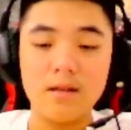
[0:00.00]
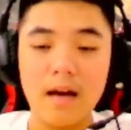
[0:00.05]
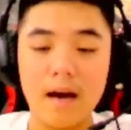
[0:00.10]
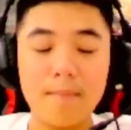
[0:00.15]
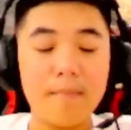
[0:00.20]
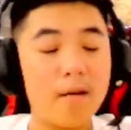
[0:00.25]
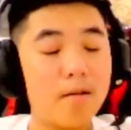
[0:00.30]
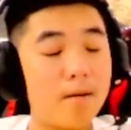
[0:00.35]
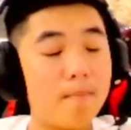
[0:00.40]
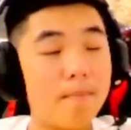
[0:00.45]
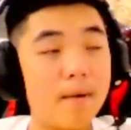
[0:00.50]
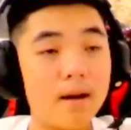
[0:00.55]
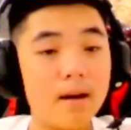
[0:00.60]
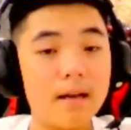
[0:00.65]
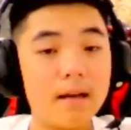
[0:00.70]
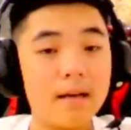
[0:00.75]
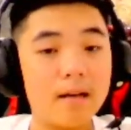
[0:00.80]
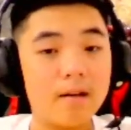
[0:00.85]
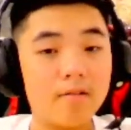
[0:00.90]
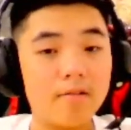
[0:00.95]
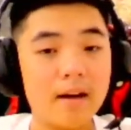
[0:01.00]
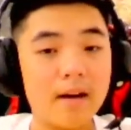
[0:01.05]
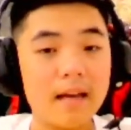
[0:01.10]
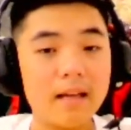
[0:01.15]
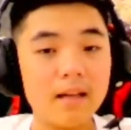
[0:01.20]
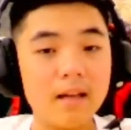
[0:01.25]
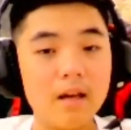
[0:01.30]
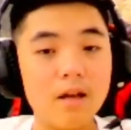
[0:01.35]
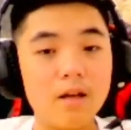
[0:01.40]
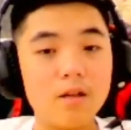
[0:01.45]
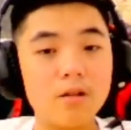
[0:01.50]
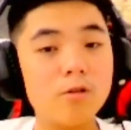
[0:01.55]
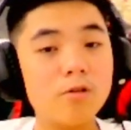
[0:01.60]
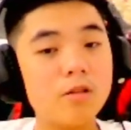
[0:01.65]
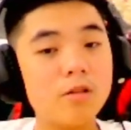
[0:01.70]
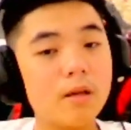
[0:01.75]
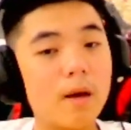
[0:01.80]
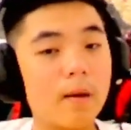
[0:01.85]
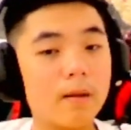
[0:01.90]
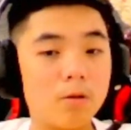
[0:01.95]
about the money, right?
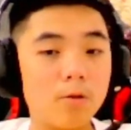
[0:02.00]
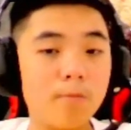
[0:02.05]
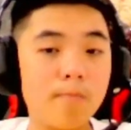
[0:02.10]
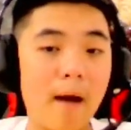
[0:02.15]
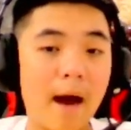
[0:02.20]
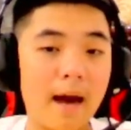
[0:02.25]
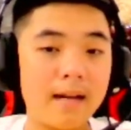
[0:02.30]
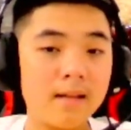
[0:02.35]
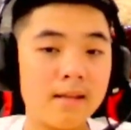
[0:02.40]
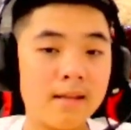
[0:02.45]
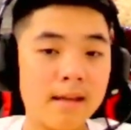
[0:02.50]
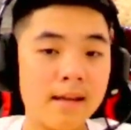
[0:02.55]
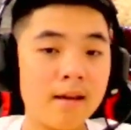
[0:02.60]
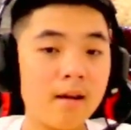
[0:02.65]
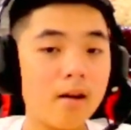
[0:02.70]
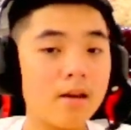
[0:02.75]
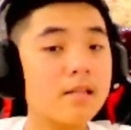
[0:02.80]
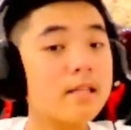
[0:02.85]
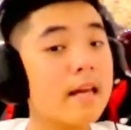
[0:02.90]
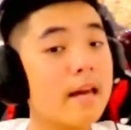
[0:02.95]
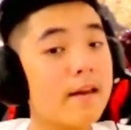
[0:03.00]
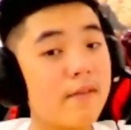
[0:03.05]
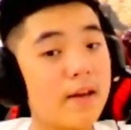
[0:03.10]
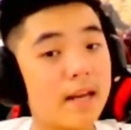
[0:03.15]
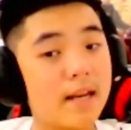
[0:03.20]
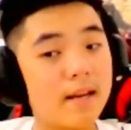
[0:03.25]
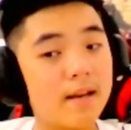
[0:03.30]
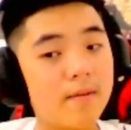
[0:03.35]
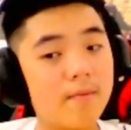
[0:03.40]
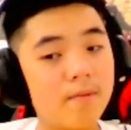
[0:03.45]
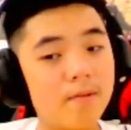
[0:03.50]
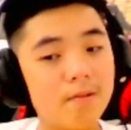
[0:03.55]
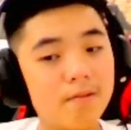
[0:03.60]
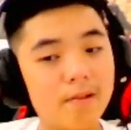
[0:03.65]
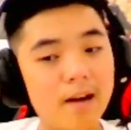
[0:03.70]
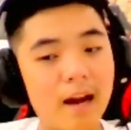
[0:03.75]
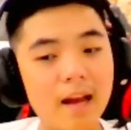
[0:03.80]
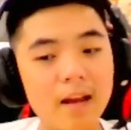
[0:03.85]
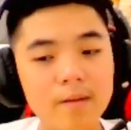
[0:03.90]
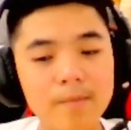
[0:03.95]
Choose to buy this thing or save it,
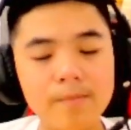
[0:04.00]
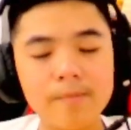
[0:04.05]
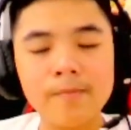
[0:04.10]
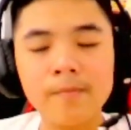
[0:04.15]
right?